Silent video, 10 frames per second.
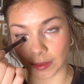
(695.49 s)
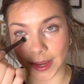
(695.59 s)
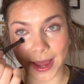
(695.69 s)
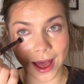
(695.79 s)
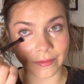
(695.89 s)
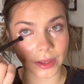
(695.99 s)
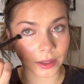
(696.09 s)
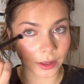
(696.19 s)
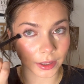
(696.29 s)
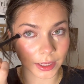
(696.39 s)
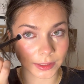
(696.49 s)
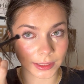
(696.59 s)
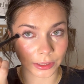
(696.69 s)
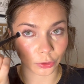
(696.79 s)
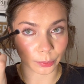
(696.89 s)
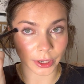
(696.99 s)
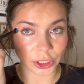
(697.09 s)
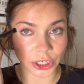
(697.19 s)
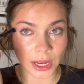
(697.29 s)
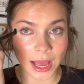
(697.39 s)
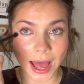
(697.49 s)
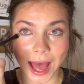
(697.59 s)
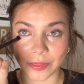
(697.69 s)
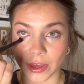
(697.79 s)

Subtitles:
like having a concealer brush at the